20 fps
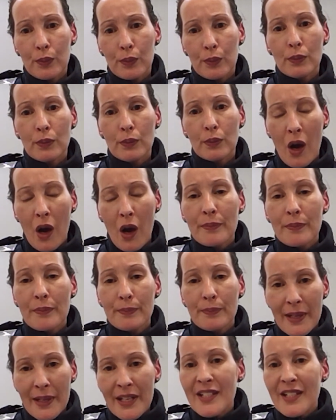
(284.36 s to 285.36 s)

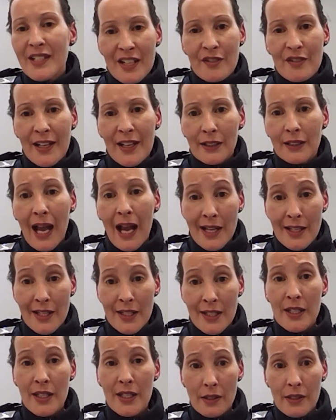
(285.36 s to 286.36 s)
adhering,
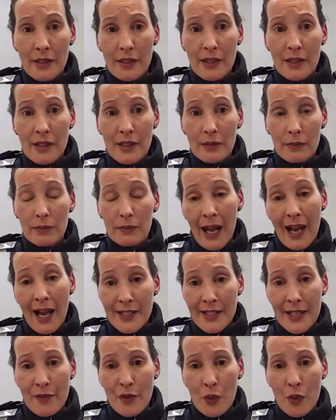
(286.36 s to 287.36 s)
as
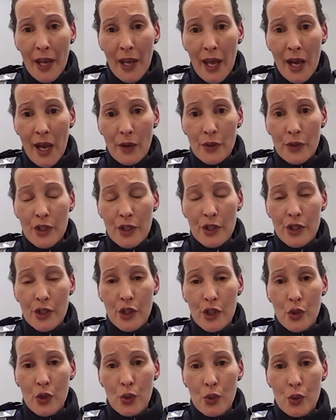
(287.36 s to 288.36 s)
has everyone else,
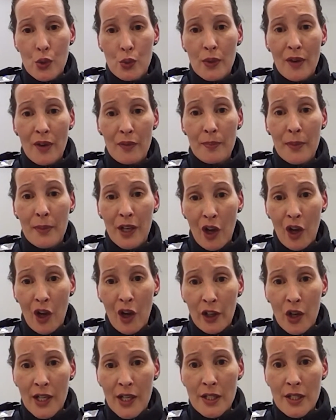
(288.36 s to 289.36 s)
to government
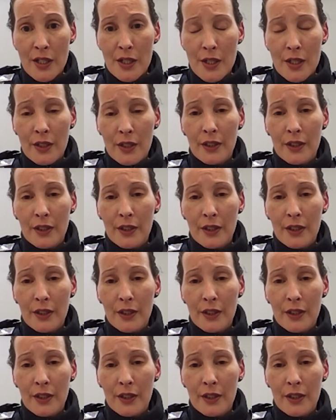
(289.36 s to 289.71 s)
guidelines